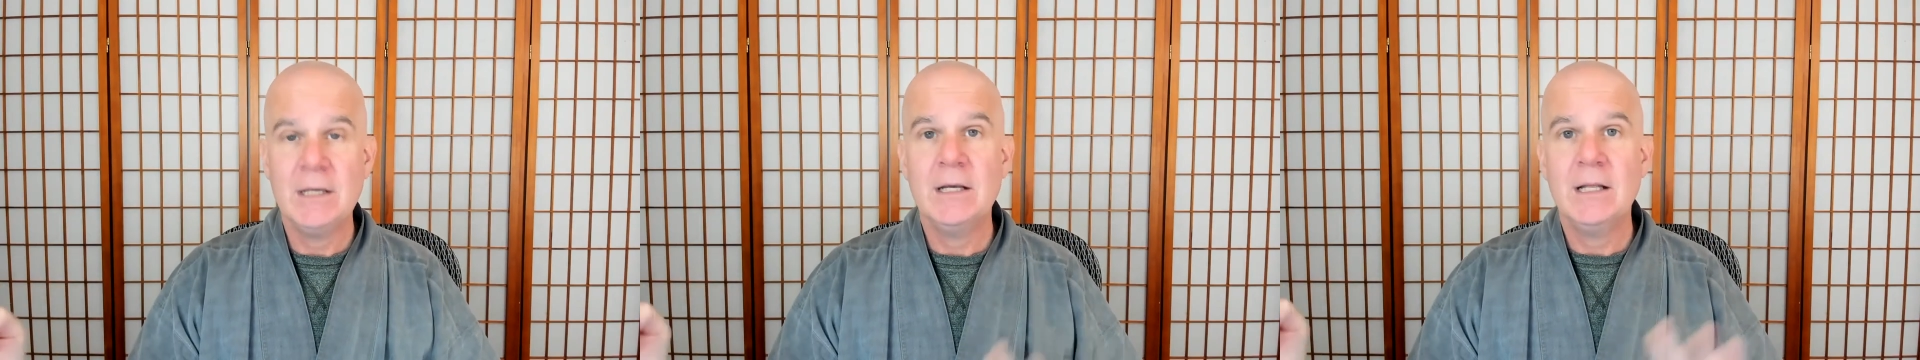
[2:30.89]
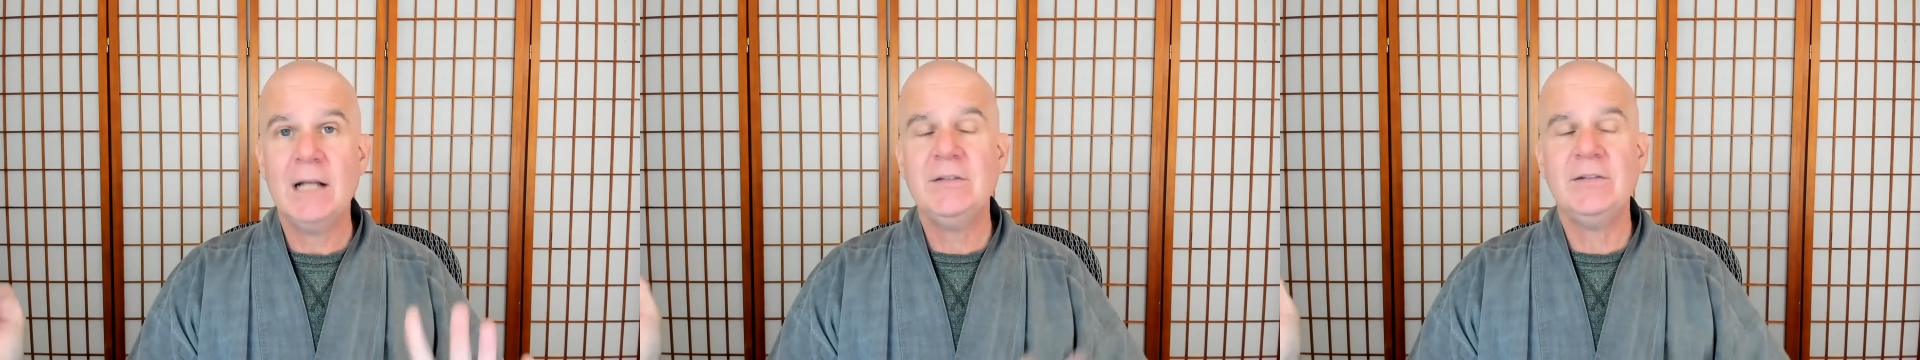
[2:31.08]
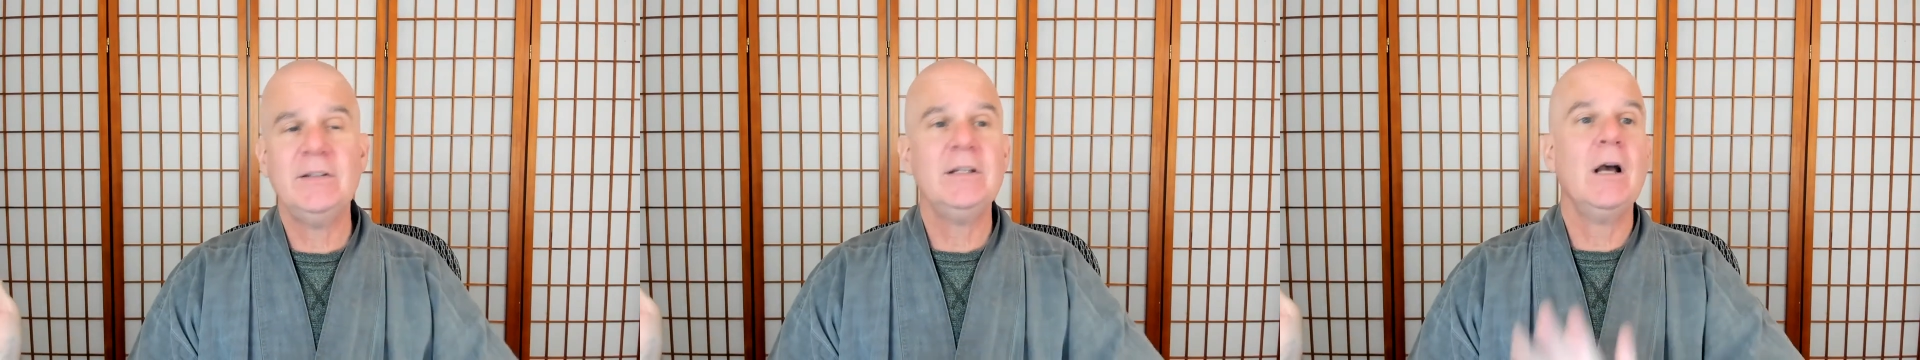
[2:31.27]

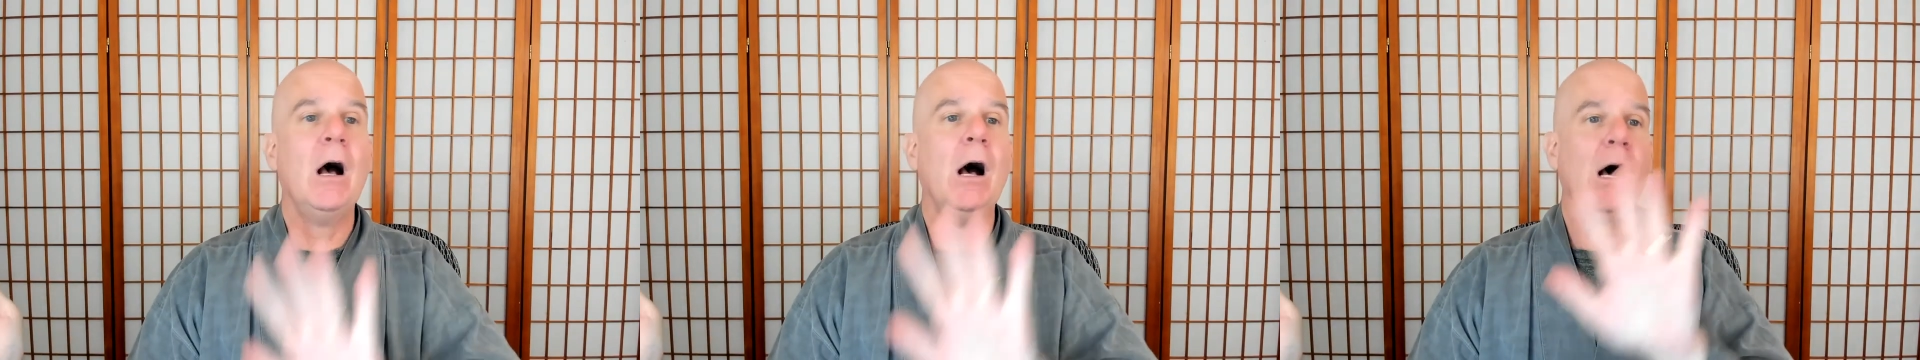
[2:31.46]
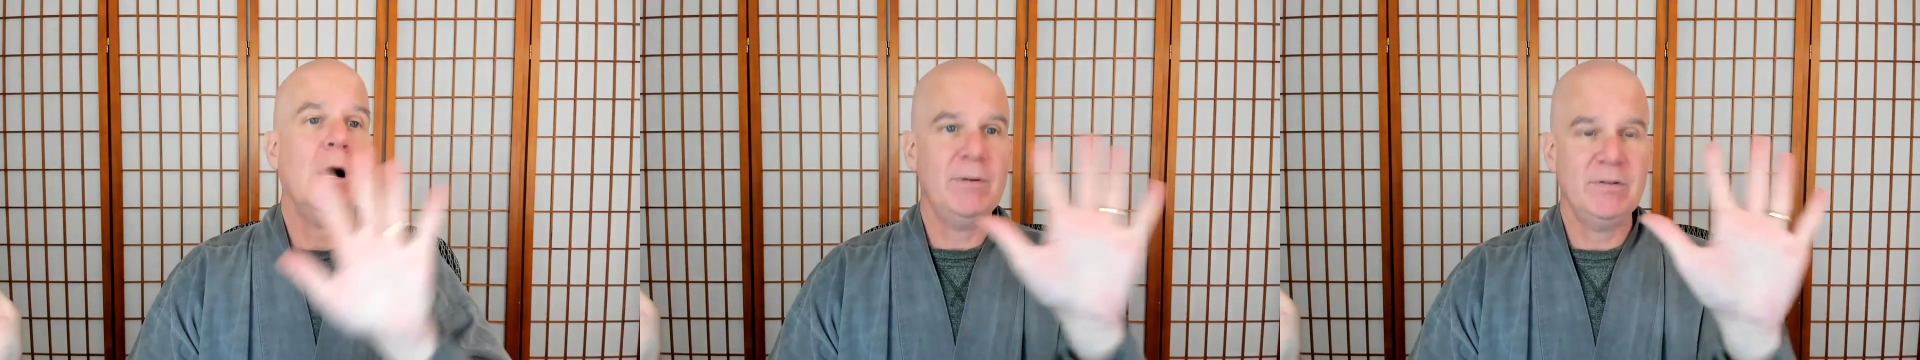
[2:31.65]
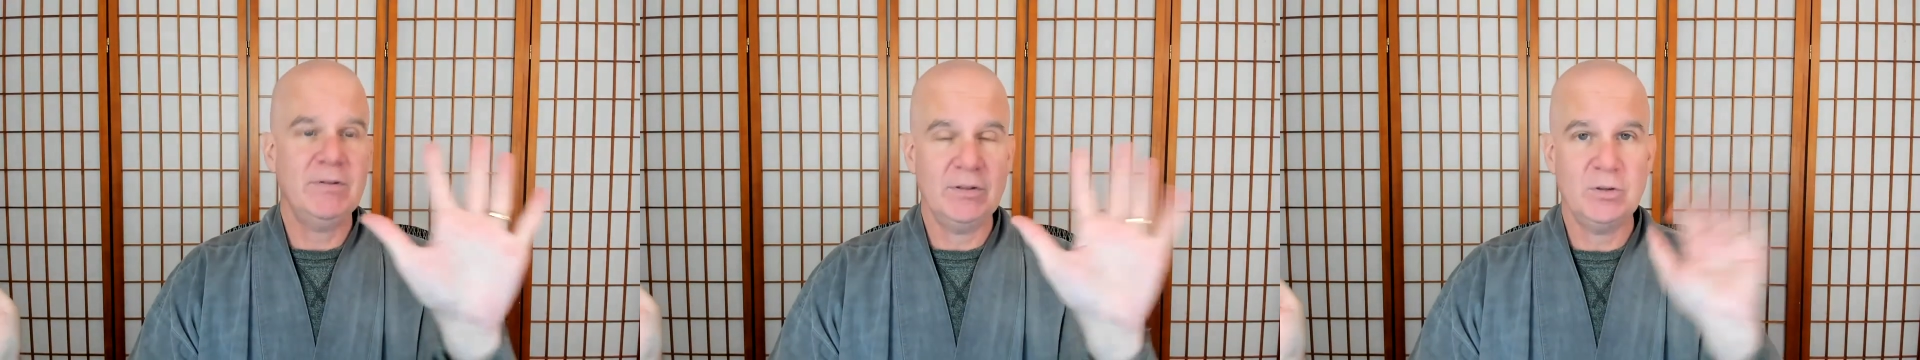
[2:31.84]
That's the
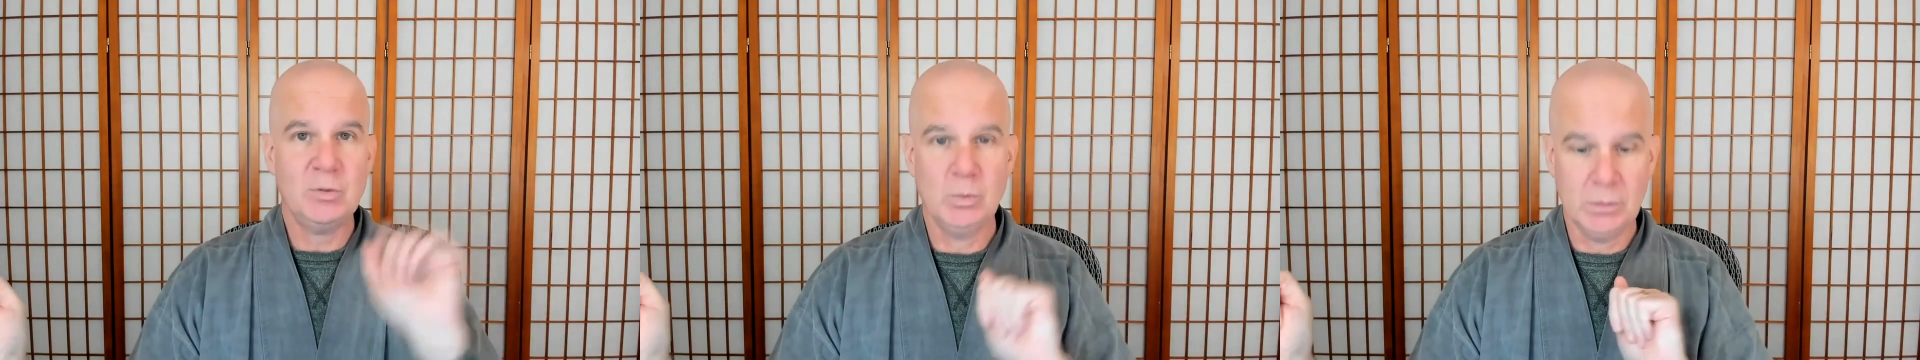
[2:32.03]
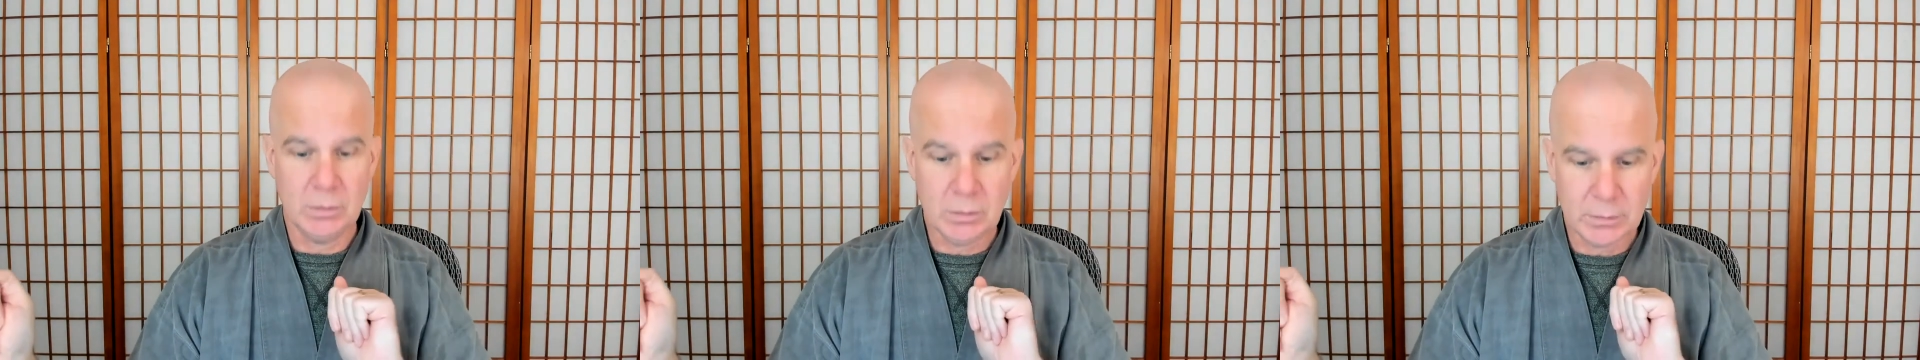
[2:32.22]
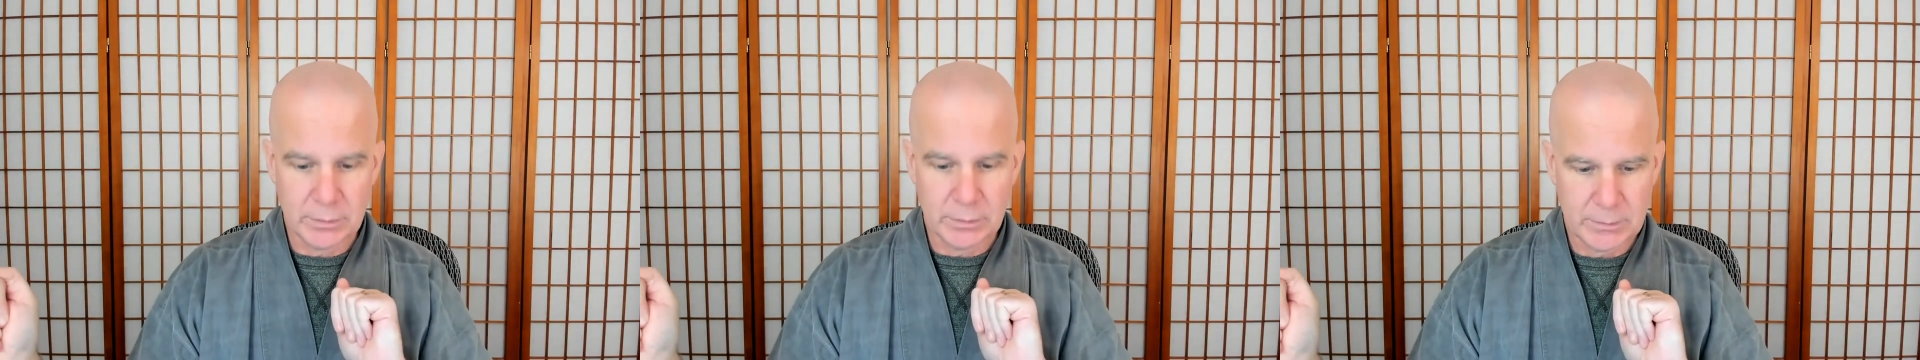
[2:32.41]
opposites
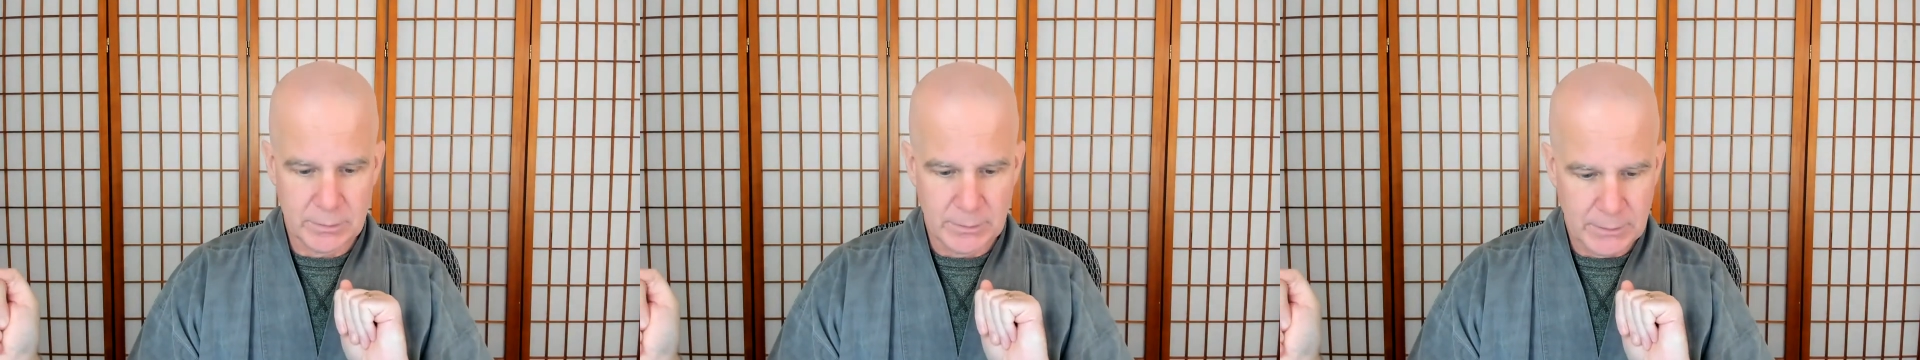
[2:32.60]
world.